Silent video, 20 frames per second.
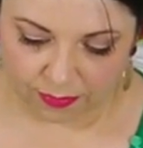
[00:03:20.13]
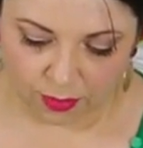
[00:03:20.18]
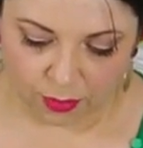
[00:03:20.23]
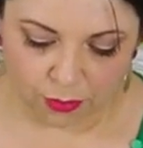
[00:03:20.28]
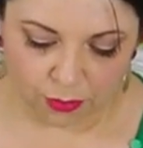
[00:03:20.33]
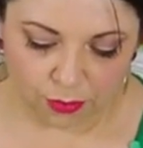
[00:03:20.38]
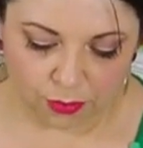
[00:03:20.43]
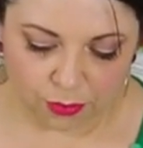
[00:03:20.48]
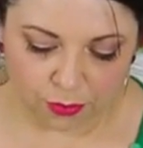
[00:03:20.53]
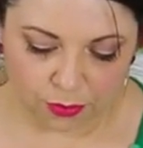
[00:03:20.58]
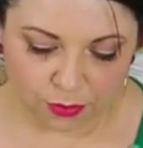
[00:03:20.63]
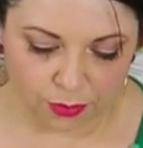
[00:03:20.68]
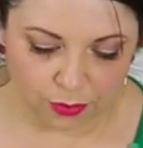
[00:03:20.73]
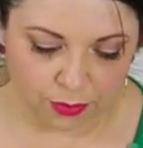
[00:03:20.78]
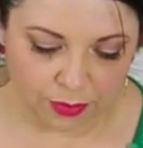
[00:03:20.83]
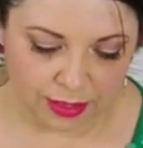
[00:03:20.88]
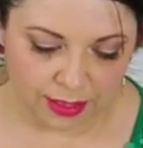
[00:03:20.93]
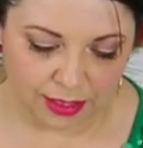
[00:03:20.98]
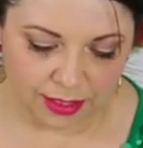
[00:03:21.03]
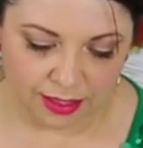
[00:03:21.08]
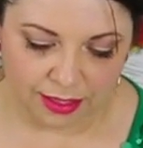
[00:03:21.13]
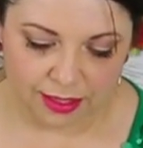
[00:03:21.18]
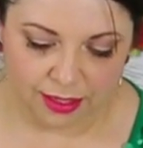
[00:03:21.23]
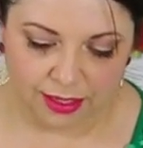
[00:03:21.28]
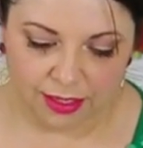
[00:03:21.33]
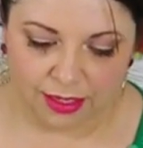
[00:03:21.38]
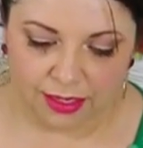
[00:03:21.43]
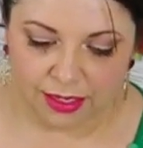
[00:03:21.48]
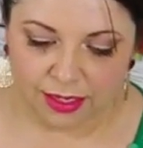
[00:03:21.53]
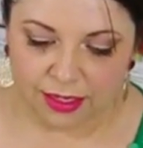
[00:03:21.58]
Ooh,
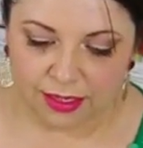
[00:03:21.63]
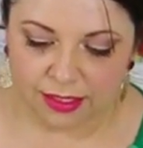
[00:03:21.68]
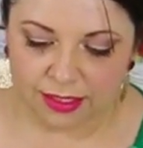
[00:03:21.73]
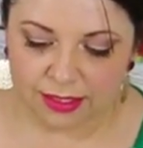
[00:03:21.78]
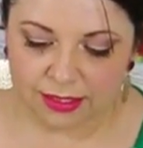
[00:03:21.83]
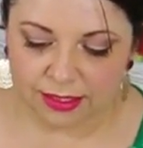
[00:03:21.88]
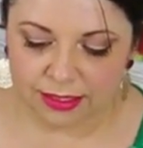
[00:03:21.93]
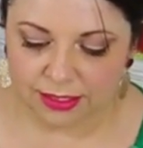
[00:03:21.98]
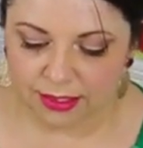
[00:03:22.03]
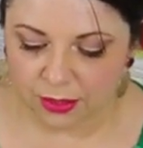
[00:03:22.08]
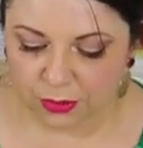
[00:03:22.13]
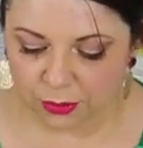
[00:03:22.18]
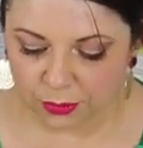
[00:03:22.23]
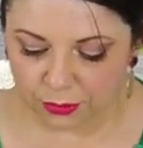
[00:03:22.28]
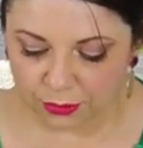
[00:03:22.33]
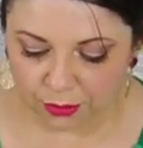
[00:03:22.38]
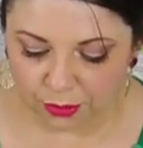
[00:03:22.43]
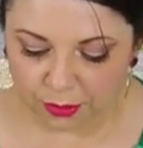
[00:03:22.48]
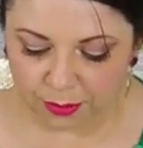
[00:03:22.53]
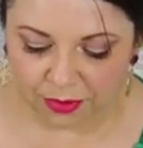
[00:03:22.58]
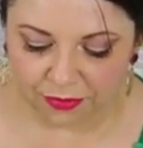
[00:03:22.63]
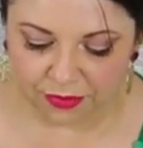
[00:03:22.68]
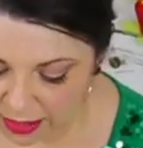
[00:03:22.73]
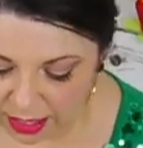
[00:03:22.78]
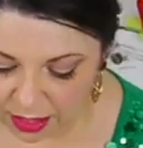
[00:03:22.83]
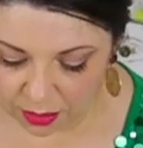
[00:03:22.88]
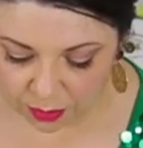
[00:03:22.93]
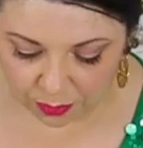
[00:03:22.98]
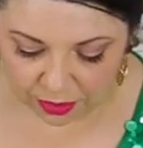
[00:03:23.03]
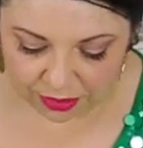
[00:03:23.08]
this is cool.
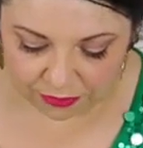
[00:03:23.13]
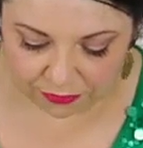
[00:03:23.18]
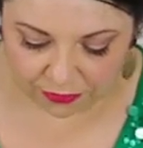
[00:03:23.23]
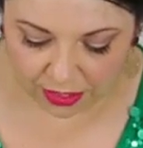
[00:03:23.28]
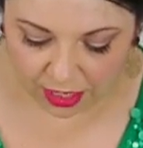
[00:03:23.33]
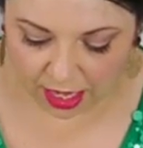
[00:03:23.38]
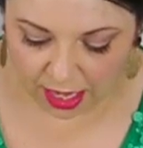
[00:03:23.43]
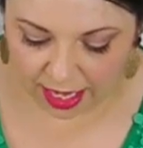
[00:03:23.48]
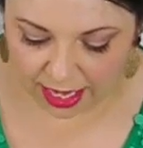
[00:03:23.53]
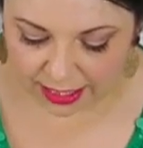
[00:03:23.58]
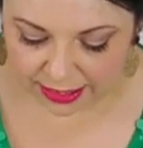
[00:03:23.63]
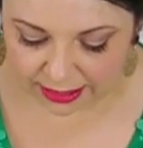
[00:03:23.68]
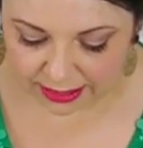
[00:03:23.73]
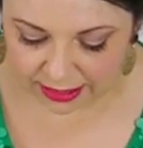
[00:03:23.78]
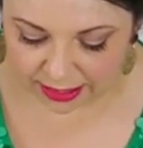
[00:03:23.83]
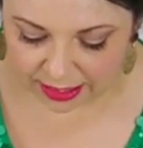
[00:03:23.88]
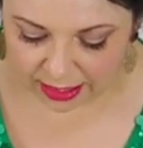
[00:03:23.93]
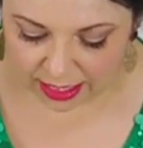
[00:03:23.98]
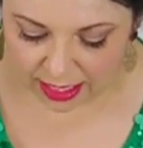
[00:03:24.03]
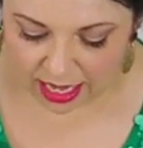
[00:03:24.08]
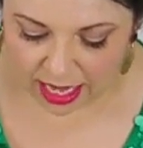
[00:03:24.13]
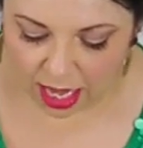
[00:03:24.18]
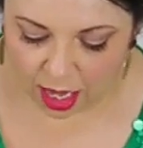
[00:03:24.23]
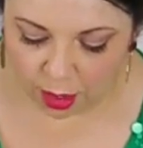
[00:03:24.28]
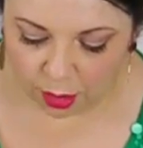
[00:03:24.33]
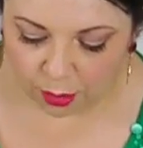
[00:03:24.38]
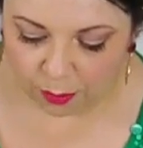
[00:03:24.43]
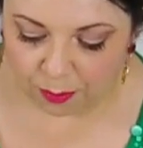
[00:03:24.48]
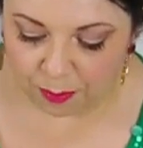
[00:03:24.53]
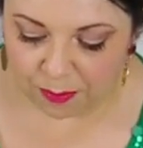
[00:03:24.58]
Then we've got
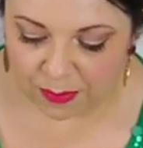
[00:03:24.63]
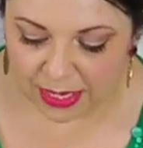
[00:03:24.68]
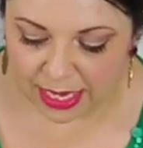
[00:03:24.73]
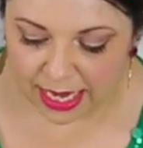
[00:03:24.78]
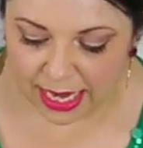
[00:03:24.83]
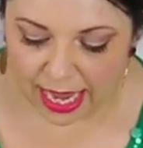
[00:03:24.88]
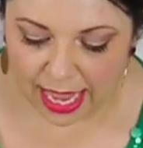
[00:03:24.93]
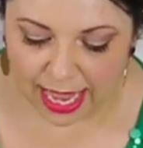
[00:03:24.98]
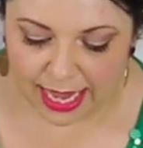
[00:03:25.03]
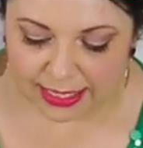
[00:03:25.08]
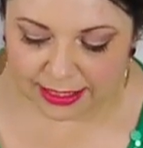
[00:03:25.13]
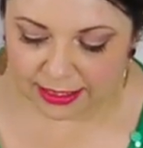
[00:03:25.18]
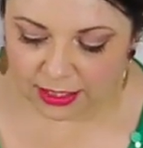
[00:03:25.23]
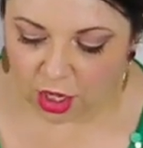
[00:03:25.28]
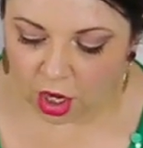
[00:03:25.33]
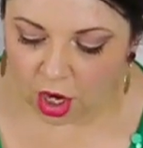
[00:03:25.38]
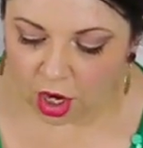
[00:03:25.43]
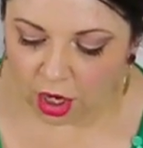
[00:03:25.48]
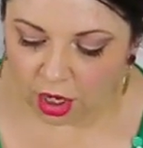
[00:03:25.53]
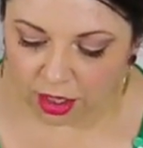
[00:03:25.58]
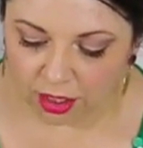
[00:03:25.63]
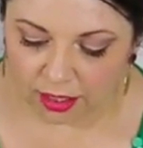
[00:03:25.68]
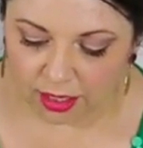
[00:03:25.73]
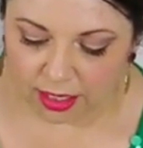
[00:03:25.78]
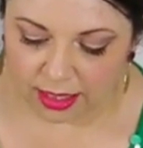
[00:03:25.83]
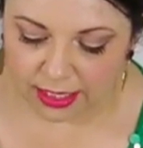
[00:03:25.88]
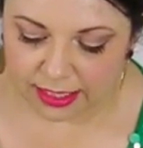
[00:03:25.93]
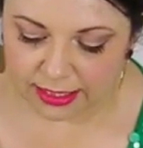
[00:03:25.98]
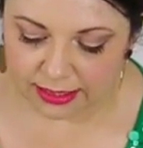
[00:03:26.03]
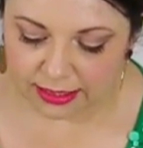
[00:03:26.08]
our BSR.
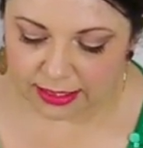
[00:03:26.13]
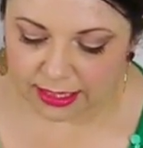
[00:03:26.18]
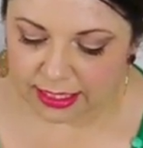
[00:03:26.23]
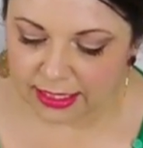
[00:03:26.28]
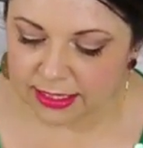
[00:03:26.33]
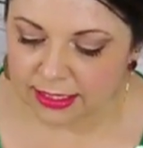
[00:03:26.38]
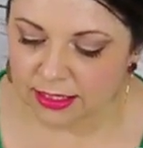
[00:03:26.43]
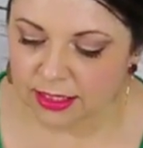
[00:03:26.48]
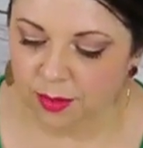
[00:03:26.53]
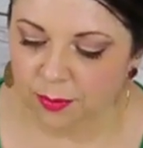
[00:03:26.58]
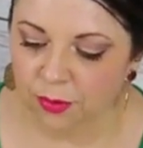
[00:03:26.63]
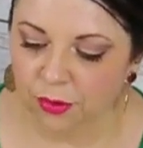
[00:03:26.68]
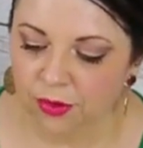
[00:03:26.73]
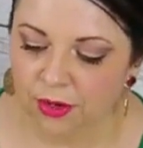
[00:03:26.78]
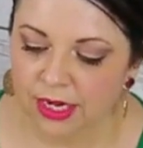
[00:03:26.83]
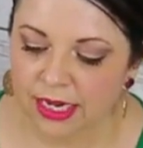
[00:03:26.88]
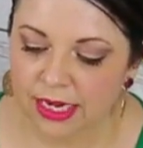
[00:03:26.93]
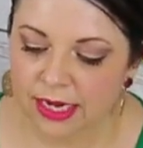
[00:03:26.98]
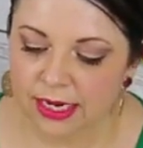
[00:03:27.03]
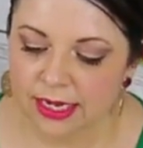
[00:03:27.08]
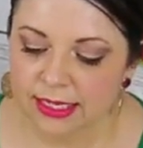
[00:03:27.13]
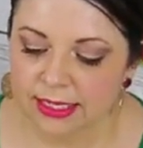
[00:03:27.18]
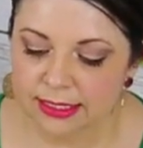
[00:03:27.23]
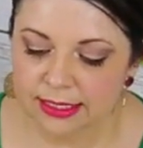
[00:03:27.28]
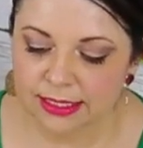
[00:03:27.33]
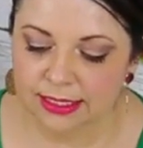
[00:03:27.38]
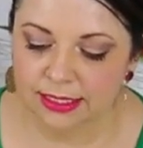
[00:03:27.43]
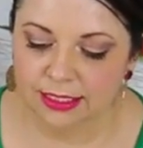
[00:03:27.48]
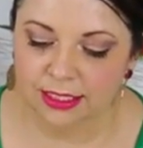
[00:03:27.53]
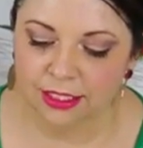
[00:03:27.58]
This is the BERNINA
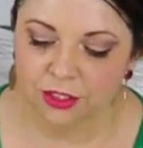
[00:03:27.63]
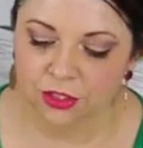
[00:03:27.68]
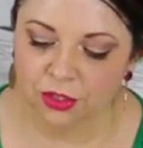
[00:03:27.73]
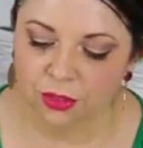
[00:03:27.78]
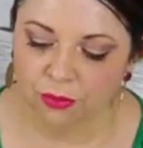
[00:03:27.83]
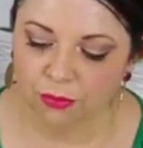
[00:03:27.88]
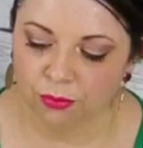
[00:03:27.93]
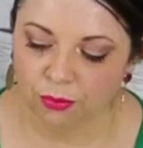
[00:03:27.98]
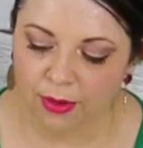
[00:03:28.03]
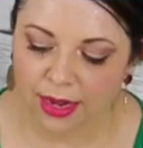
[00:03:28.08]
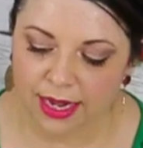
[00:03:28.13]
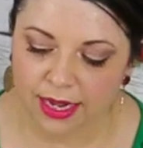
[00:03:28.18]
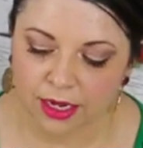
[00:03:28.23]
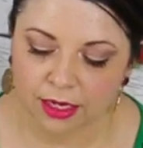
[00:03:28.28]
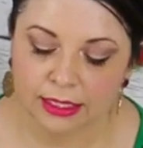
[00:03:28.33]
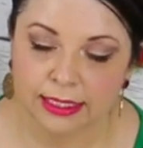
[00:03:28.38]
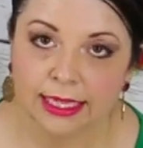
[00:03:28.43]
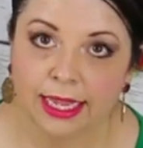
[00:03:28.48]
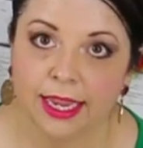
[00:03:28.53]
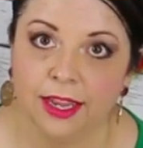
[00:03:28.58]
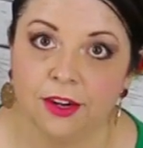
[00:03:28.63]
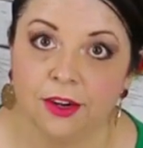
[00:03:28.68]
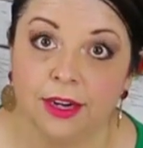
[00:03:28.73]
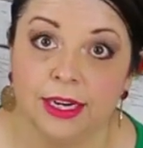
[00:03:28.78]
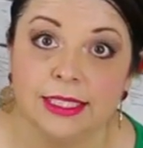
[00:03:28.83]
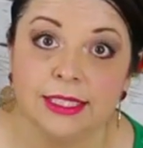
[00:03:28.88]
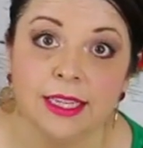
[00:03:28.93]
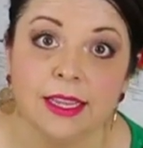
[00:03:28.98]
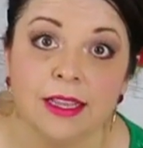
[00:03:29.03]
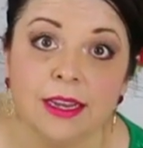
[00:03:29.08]
Stitch Regulator.
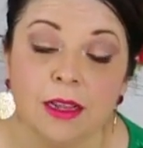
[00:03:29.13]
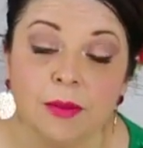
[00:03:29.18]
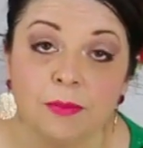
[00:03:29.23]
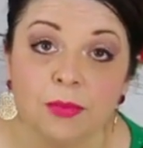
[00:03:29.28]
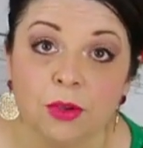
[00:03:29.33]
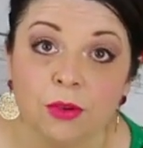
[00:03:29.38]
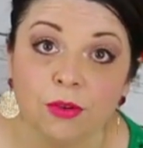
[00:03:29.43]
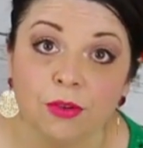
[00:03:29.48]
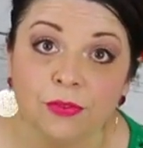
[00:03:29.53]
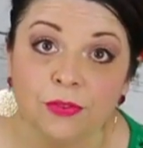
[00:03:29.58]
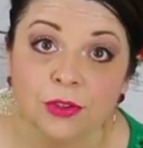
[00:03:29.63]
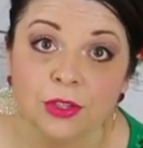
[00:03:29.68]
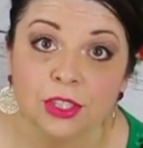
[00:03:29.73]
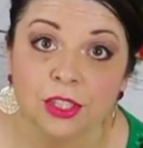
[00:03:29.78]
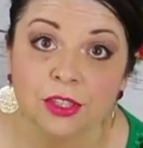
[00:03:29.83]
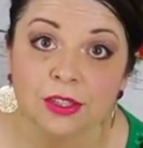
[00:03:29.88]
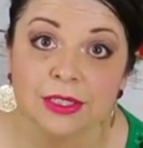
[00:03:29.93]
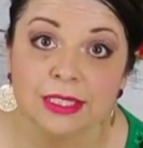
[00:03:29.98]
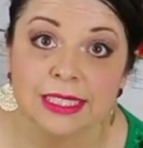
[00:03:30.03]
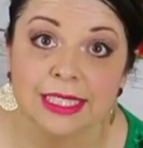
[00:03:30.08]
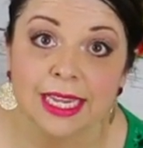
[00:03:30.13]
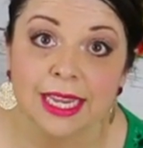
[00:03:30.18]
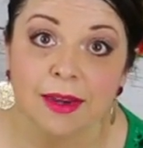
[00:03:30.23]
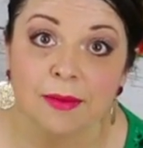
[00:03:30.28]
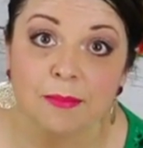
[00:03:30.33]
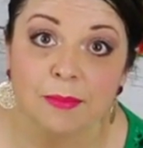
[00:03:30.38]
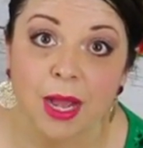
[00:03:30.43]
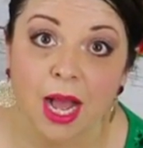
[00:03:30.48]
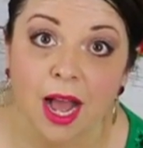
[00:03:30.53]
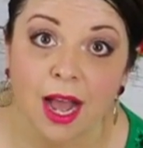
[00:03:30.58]
It's in a beautiful little
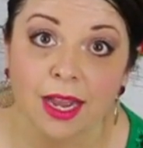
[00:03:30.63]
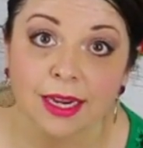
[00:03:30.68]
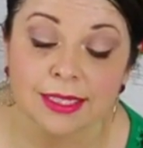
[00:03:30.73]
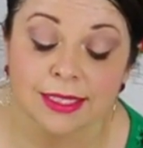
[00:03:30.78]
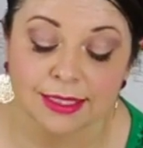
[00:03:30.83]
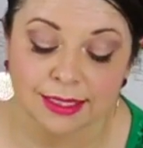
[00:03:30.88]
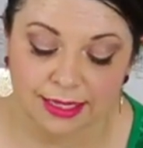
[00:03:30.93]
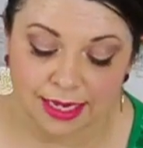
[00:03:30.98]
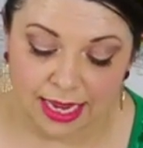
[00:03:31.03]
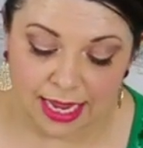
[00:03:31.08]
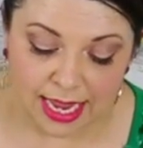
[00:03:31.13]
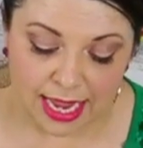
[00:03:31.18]
tin box.